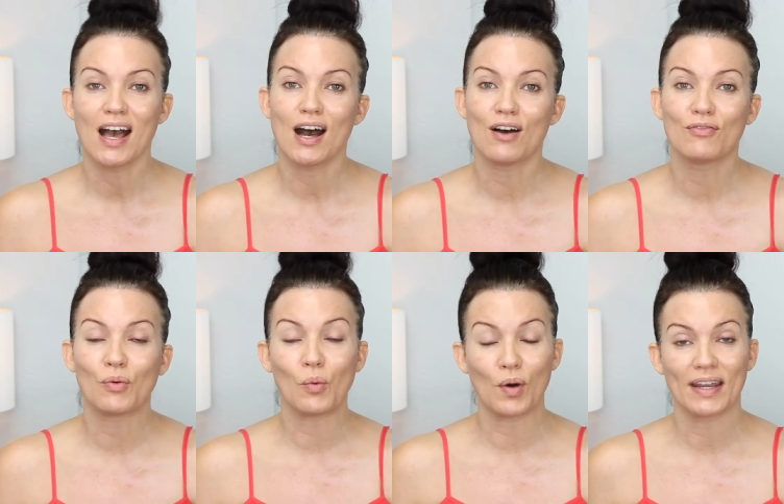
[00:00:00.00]
of
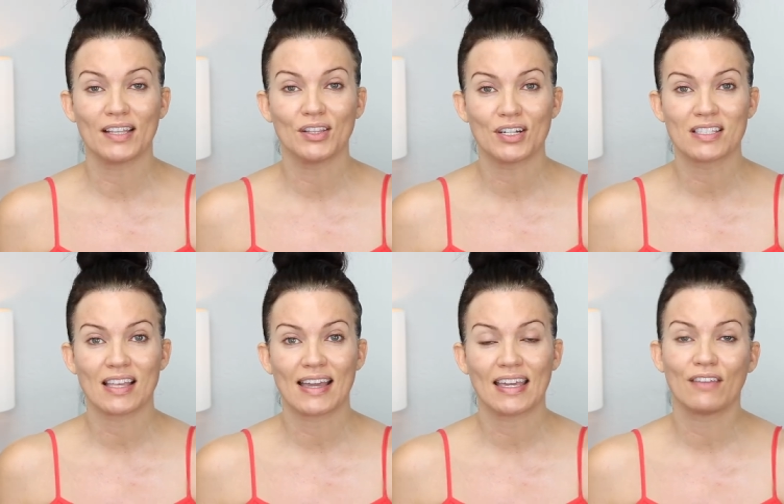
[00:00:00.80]
what it looks
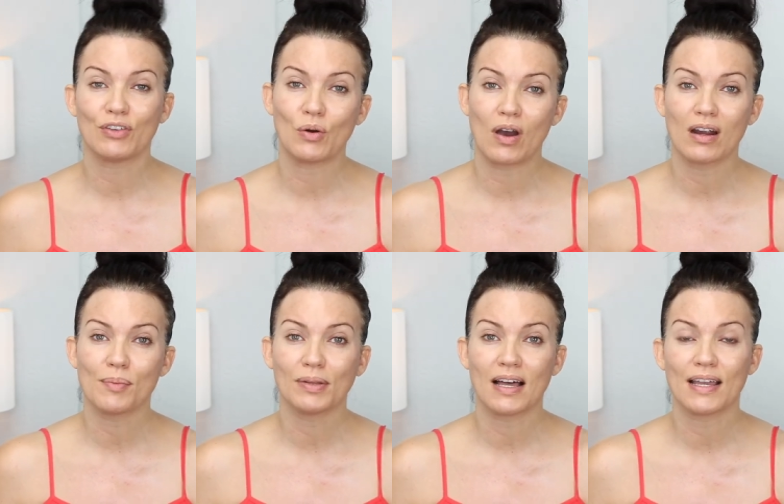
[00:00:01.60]
like if you are
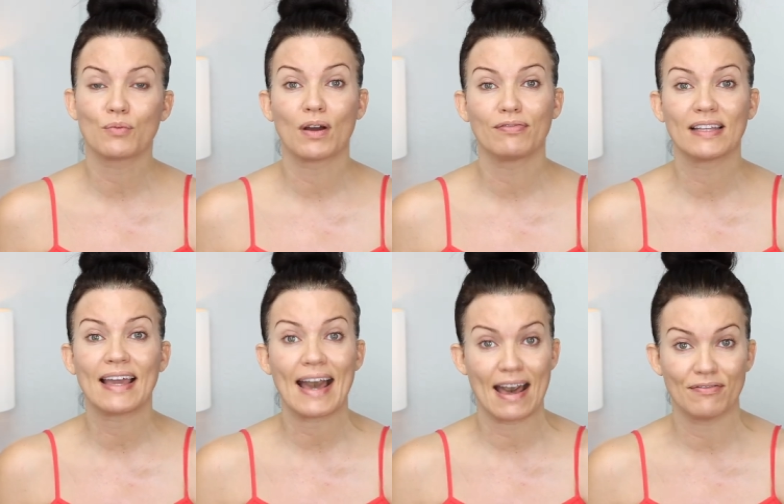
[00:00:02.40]
applying roughly
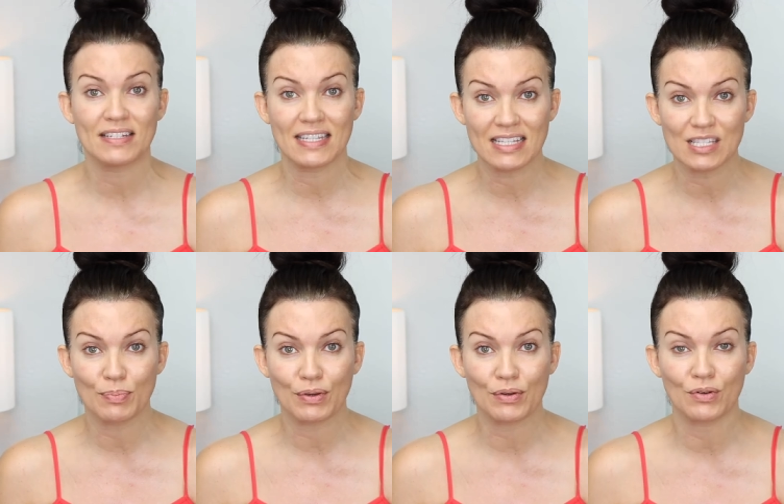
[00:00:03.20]
1/2
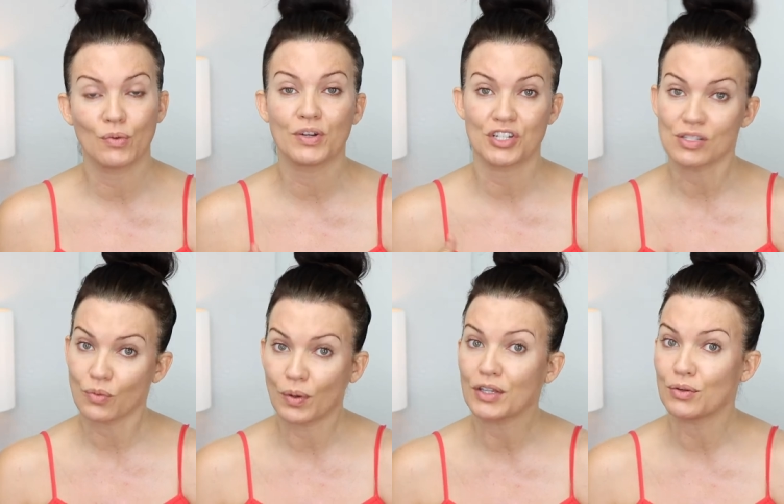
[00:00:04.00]
teaspoon, which is
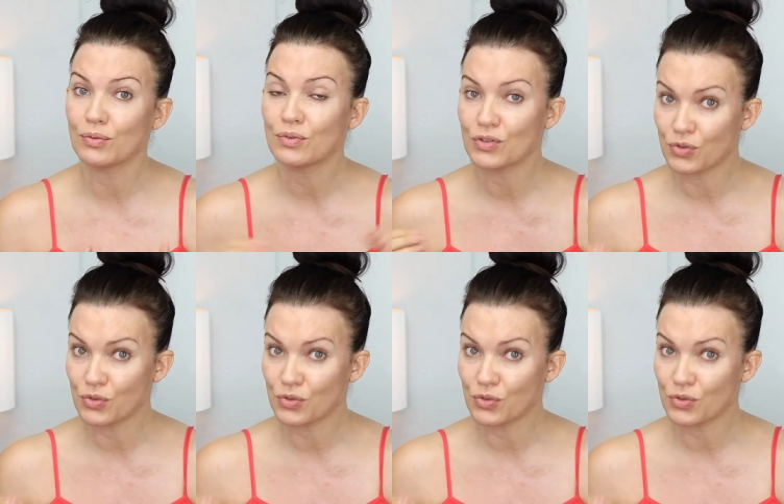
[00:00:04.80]
what you